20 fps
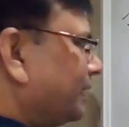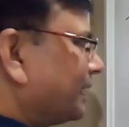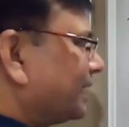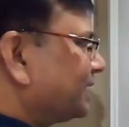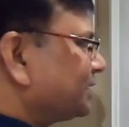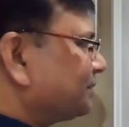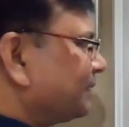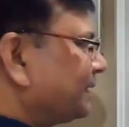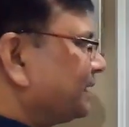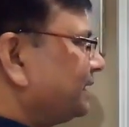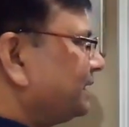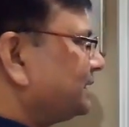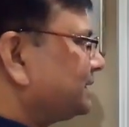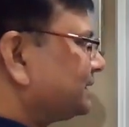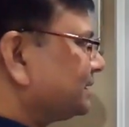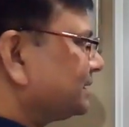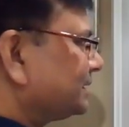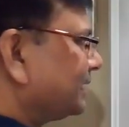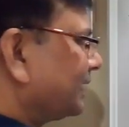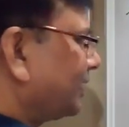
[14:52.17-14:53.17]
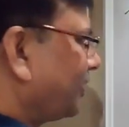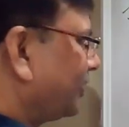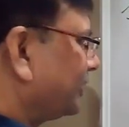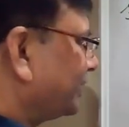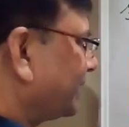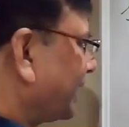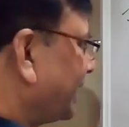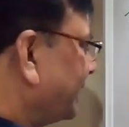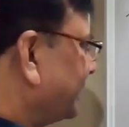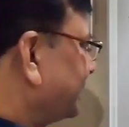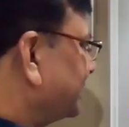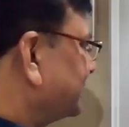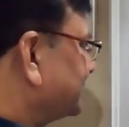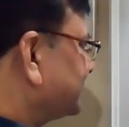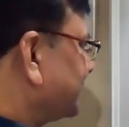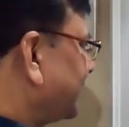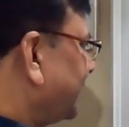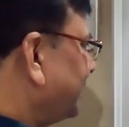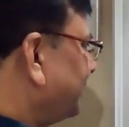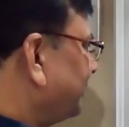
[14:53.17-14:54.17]
Transfer this on the right hand
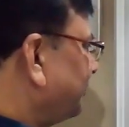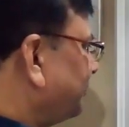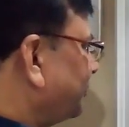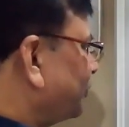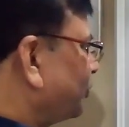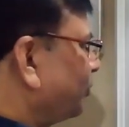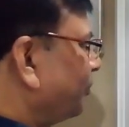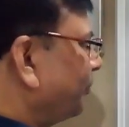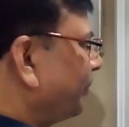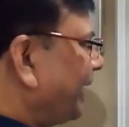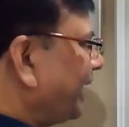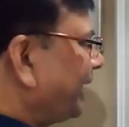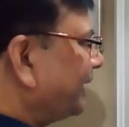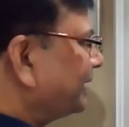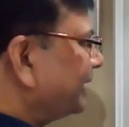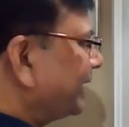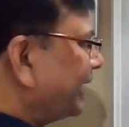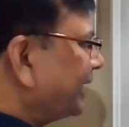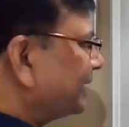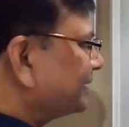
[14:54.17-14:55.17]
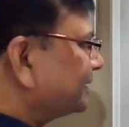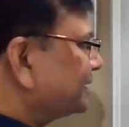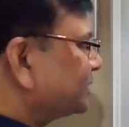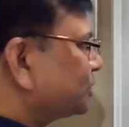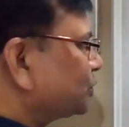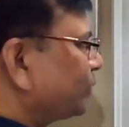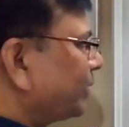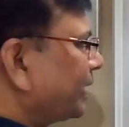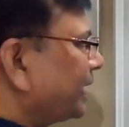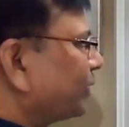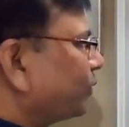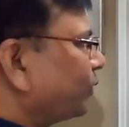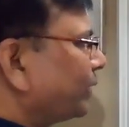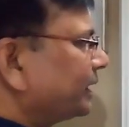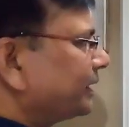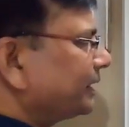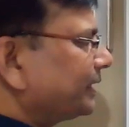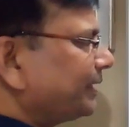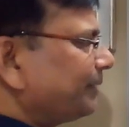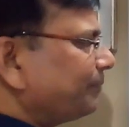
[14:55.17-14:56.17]
side to make the x square
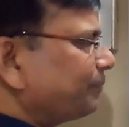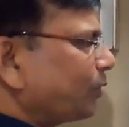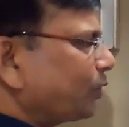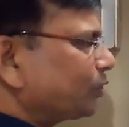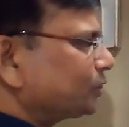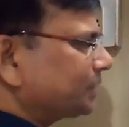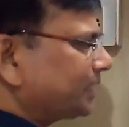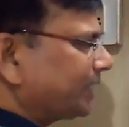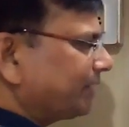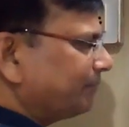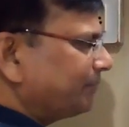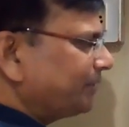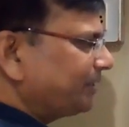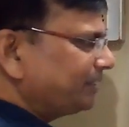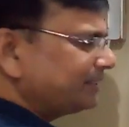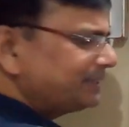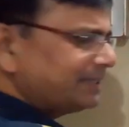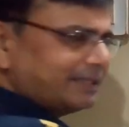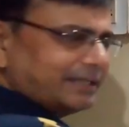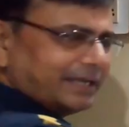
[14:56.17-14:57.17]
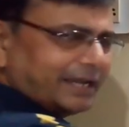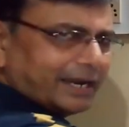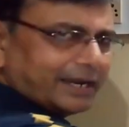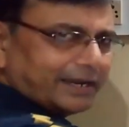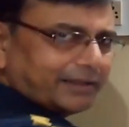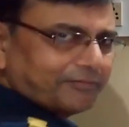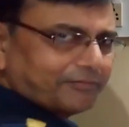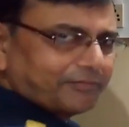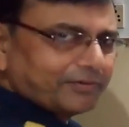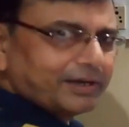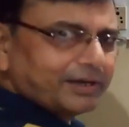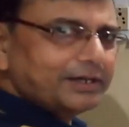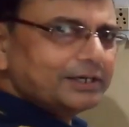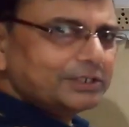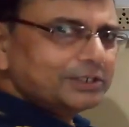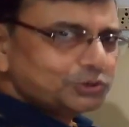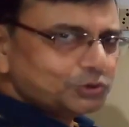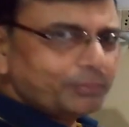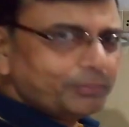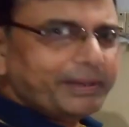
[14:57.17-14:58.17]
quantity positive because it is negative.
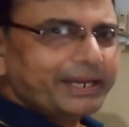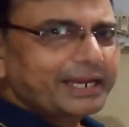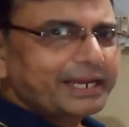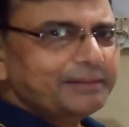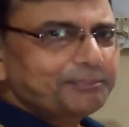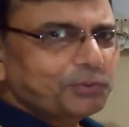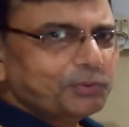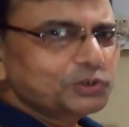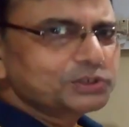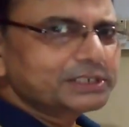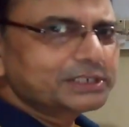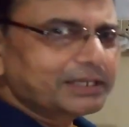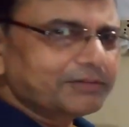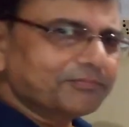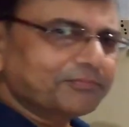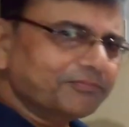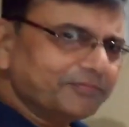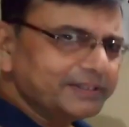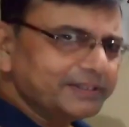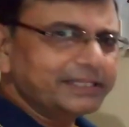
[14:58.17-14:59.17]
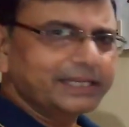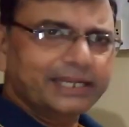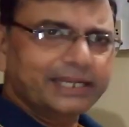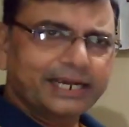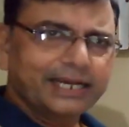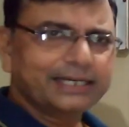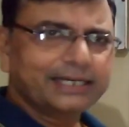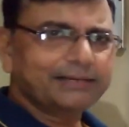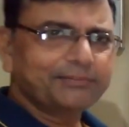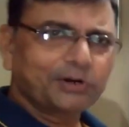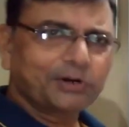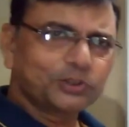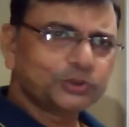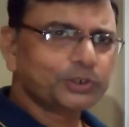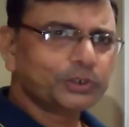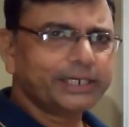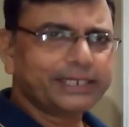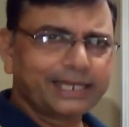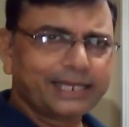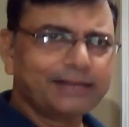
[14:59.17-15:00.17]
So make it positive. With the negative
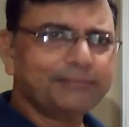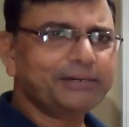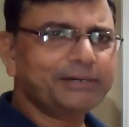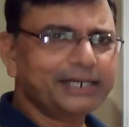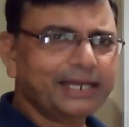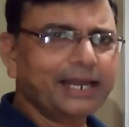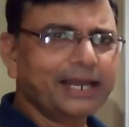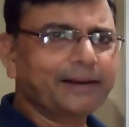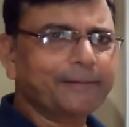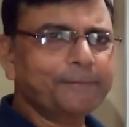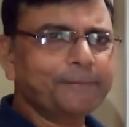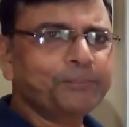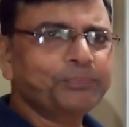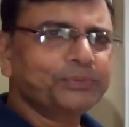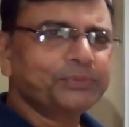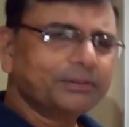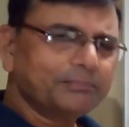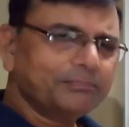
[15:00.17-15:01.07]
also it can be done,